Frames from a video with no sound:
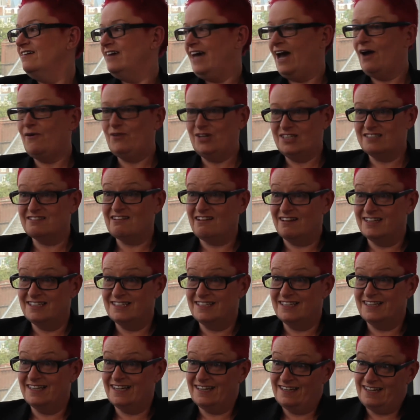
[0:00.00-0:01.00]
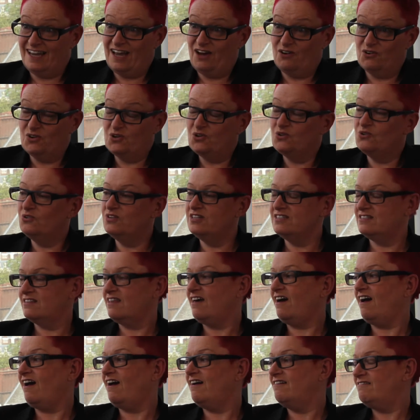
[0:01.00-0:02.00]
How exciting and how cool is
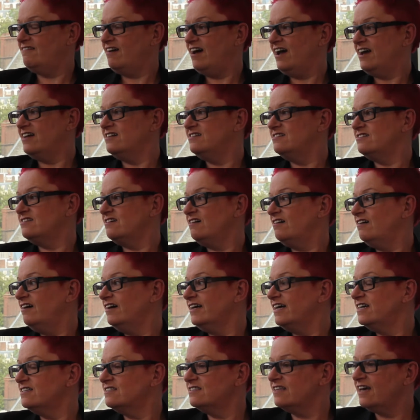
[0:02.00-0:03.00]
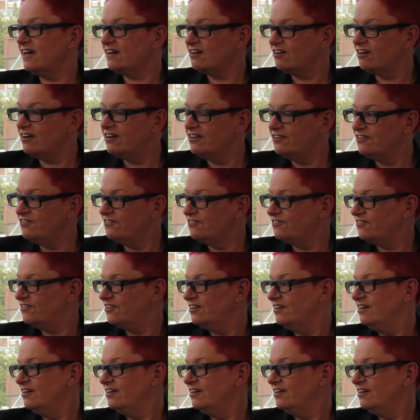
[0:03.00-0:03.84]
that? And I guess that kind of